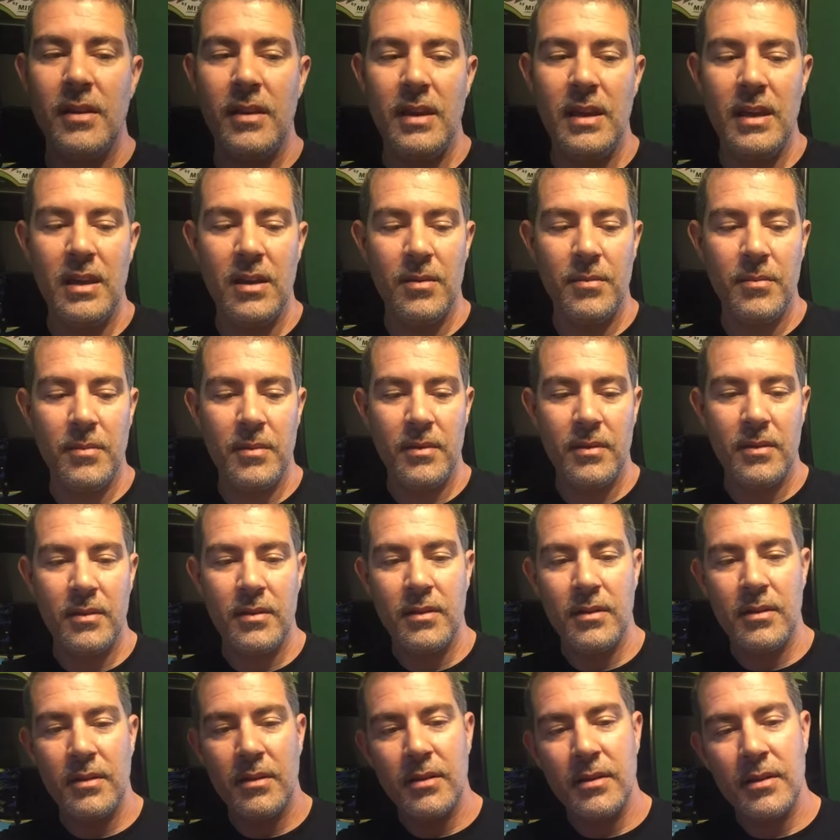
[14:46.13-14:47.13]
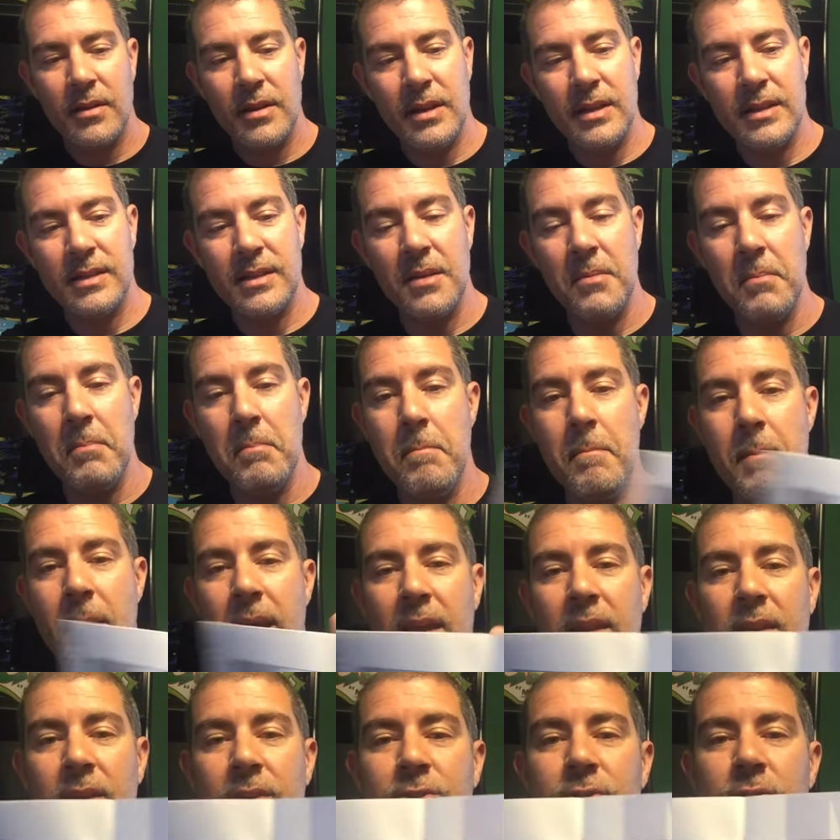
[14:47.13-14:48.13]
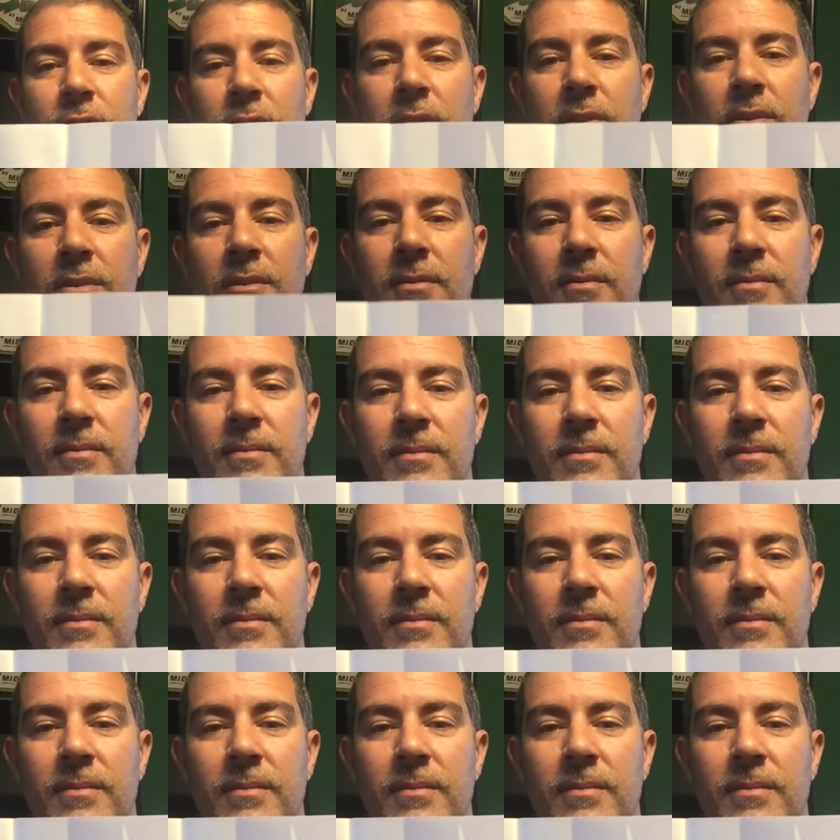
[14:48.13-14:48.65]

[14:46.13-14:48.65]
M is the manager.